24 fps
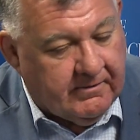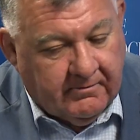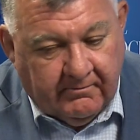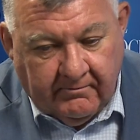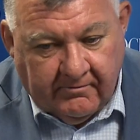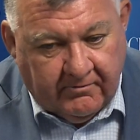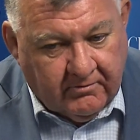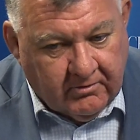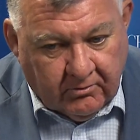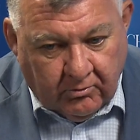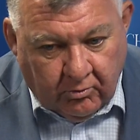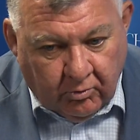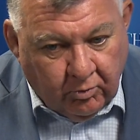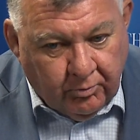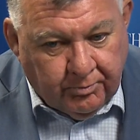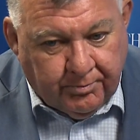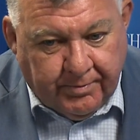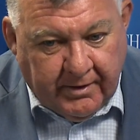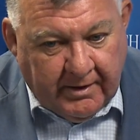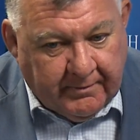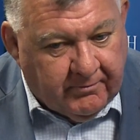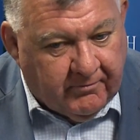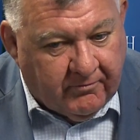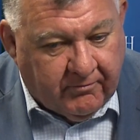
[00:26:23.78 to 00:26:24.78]
We've got all
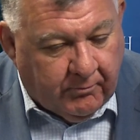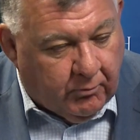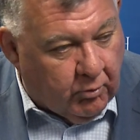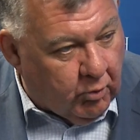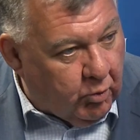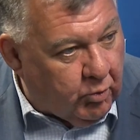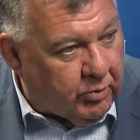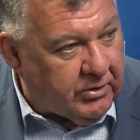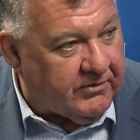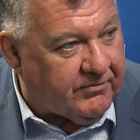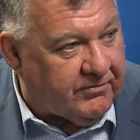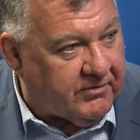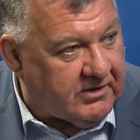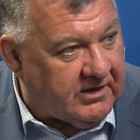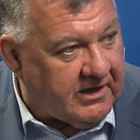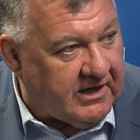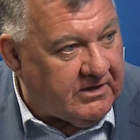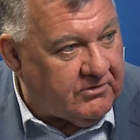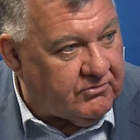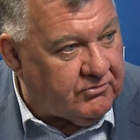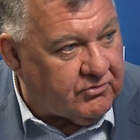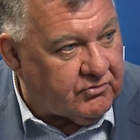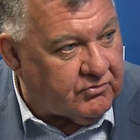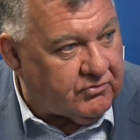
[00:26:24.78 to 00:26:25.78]
people from all different
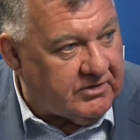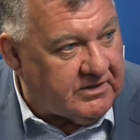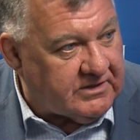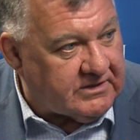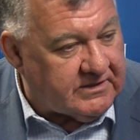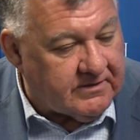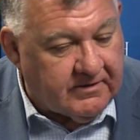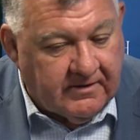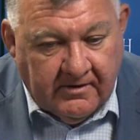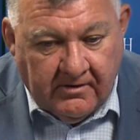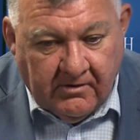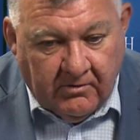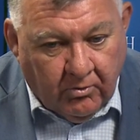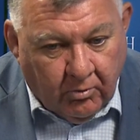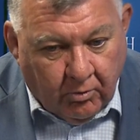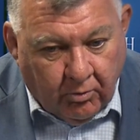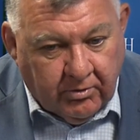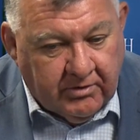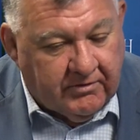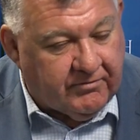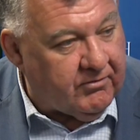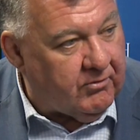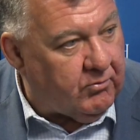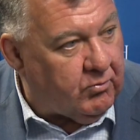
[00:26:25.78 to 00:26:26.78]
industries,
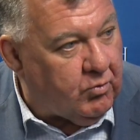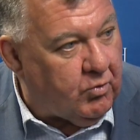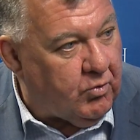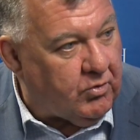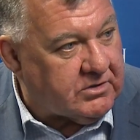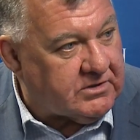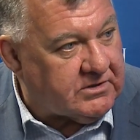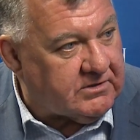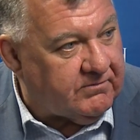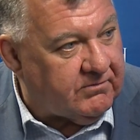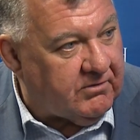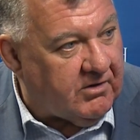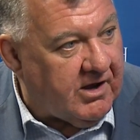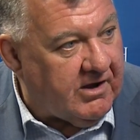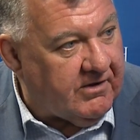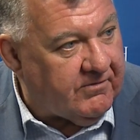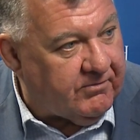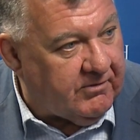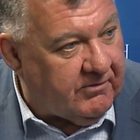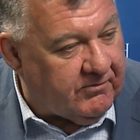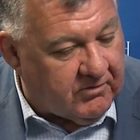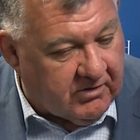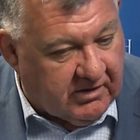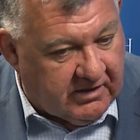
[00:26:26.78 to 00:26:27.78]
all different walks of
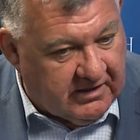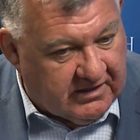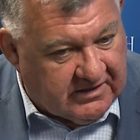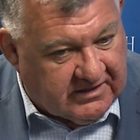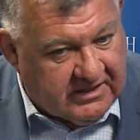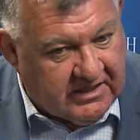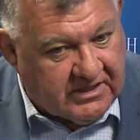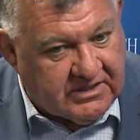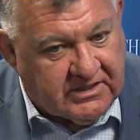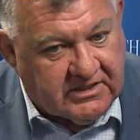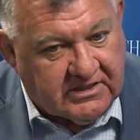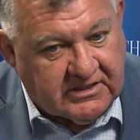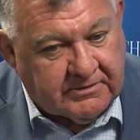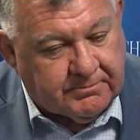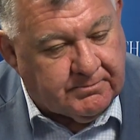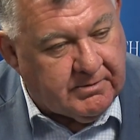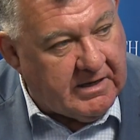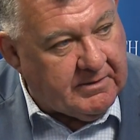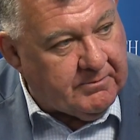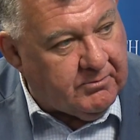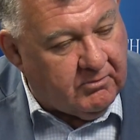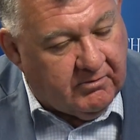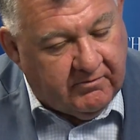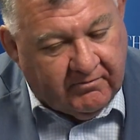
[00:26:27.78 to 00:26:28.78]
life. We've got Indigenous
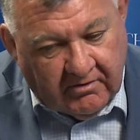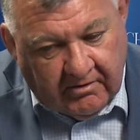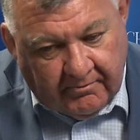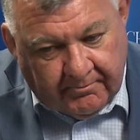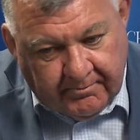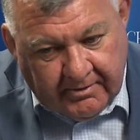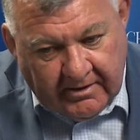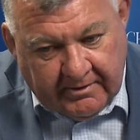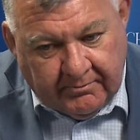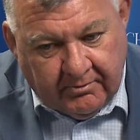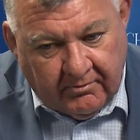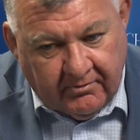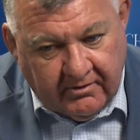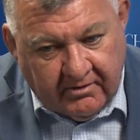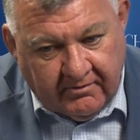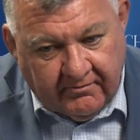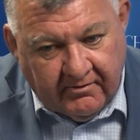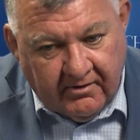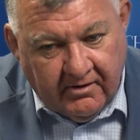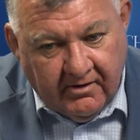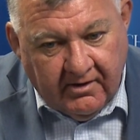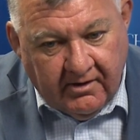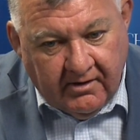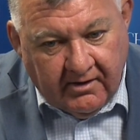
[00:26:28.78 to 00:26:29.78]
people. We've got people
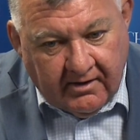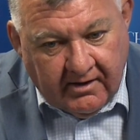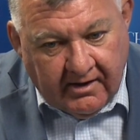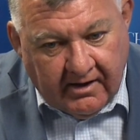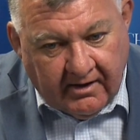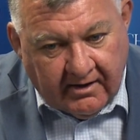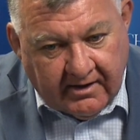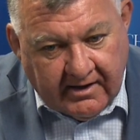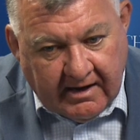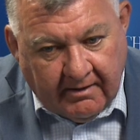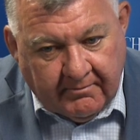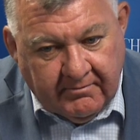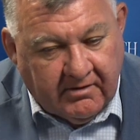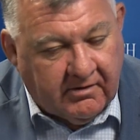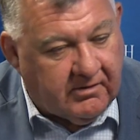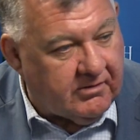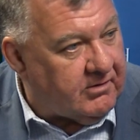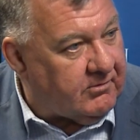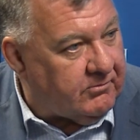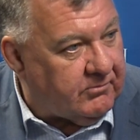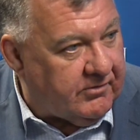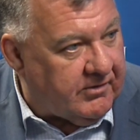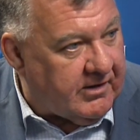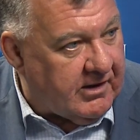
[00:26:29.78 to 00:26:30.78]
that have come
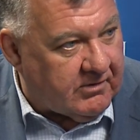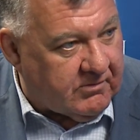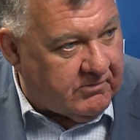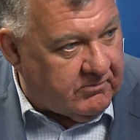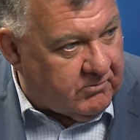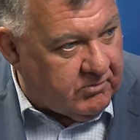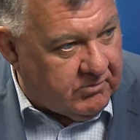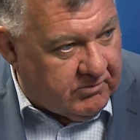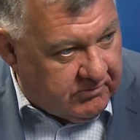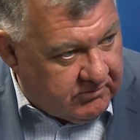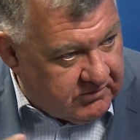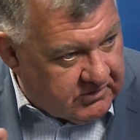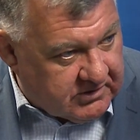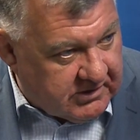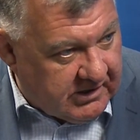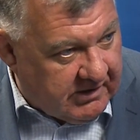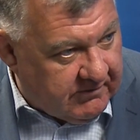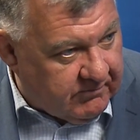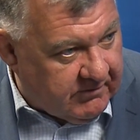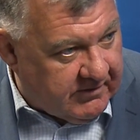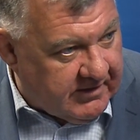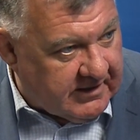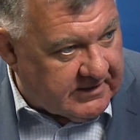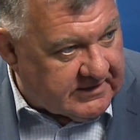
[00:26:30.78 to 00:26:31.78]
to with
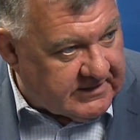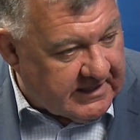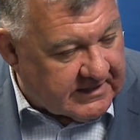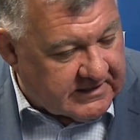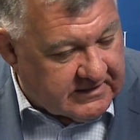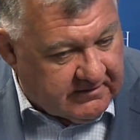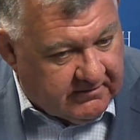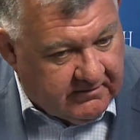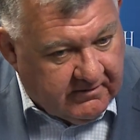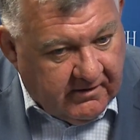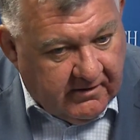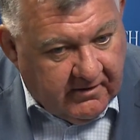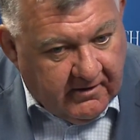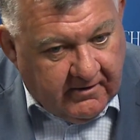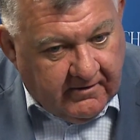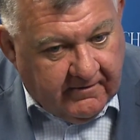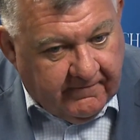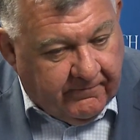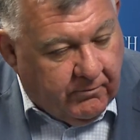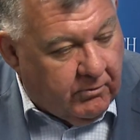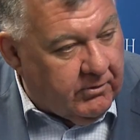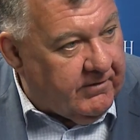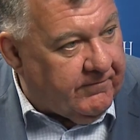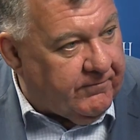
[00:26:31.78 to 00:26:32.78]
their Section
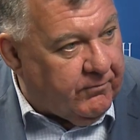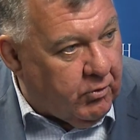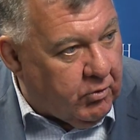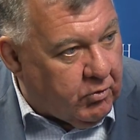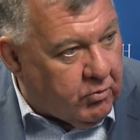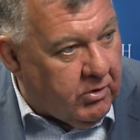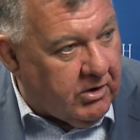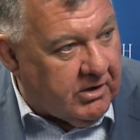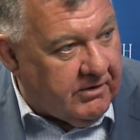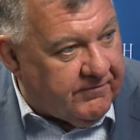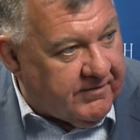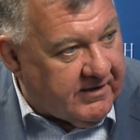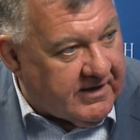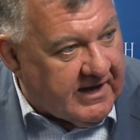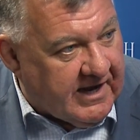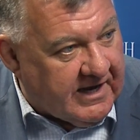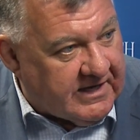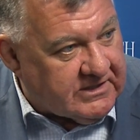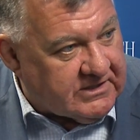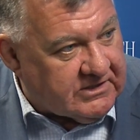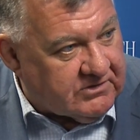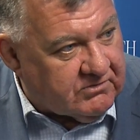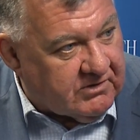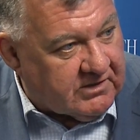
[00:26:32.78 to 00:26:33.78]
44
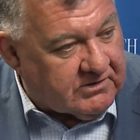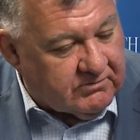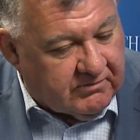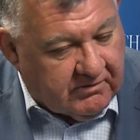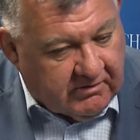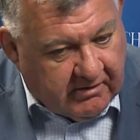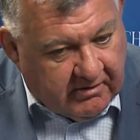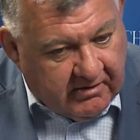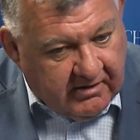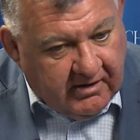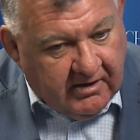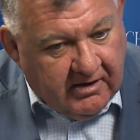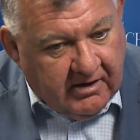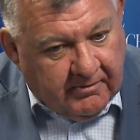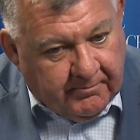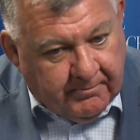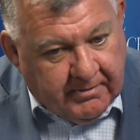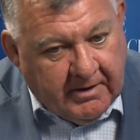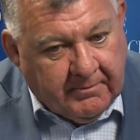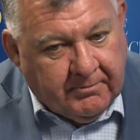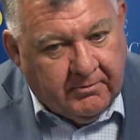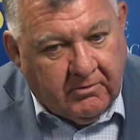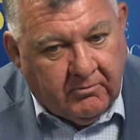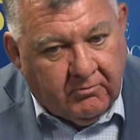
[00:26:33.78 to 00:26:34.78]
qualifications, right? So we've got
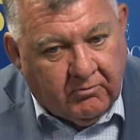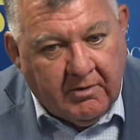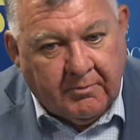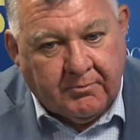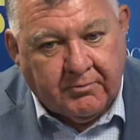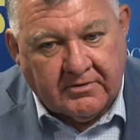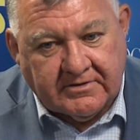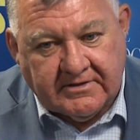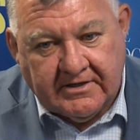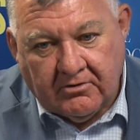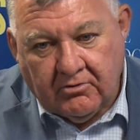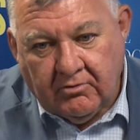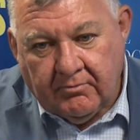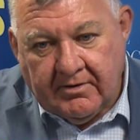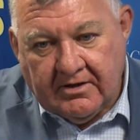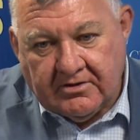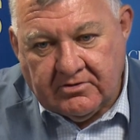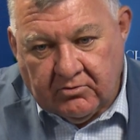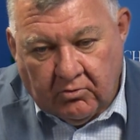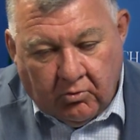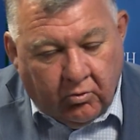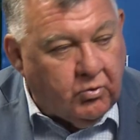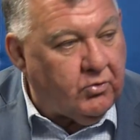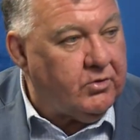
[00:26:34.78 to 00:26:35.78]
people that represent
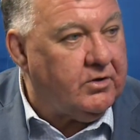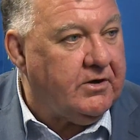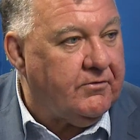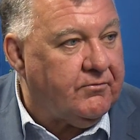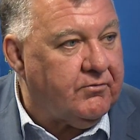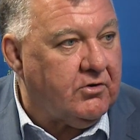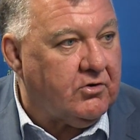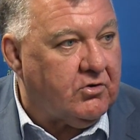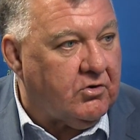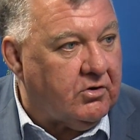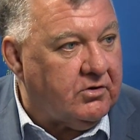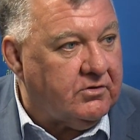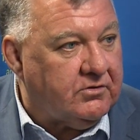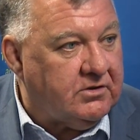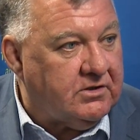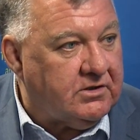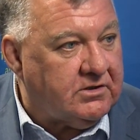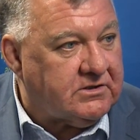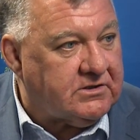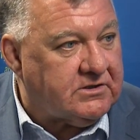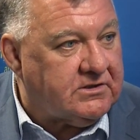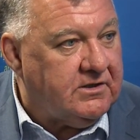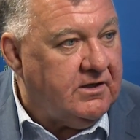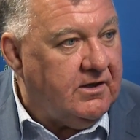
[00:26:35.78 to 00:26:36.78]
almost all the different
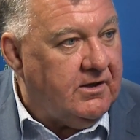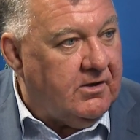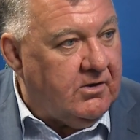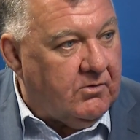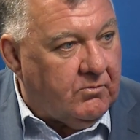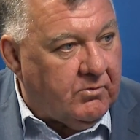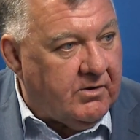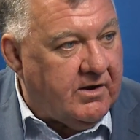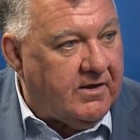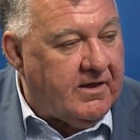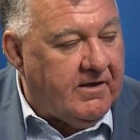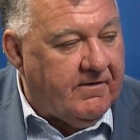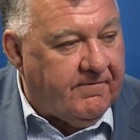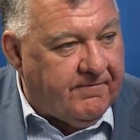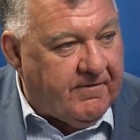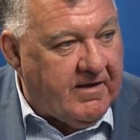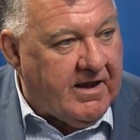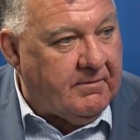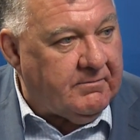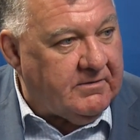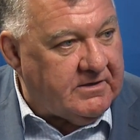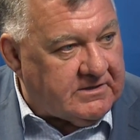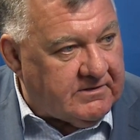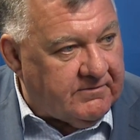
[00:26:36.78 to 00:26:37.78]
continents where their
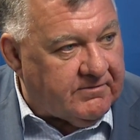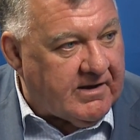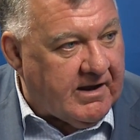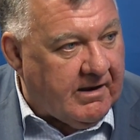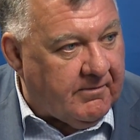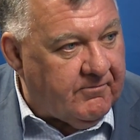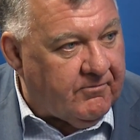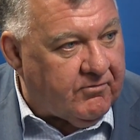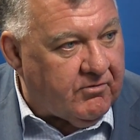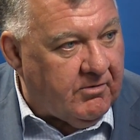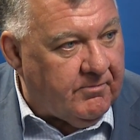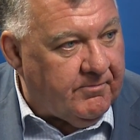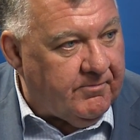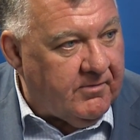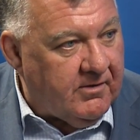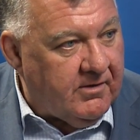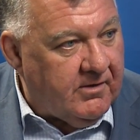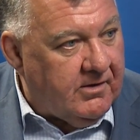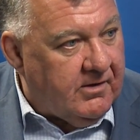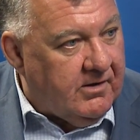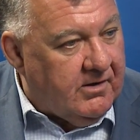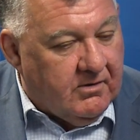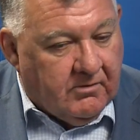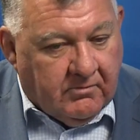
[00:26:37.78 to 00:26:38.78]
families have come from.
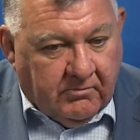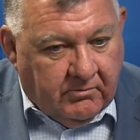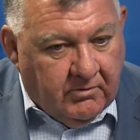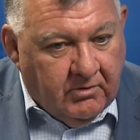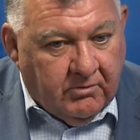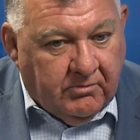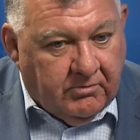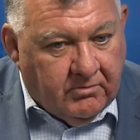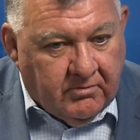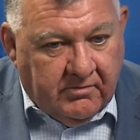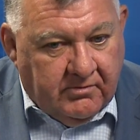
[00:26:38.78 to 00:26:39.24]
We